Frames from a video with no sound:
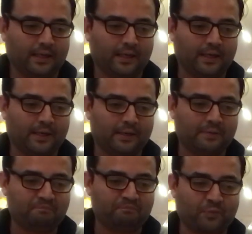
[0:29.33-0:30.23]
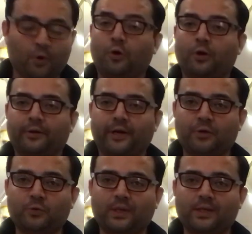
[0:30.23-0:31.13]
All
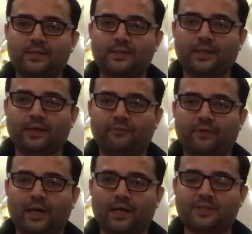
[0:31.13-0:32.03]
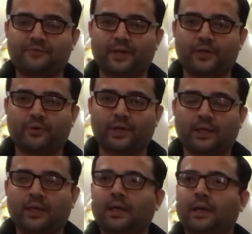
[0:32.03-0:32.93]
around we can see flags fluttering.
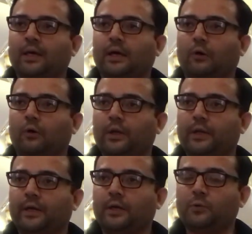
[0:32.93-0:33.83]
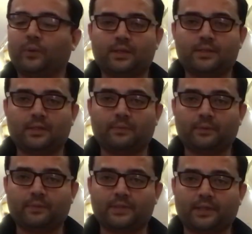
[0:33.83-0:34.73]
All around we can see
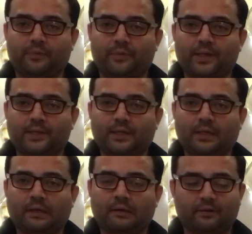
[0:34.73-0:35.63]
people celebrating.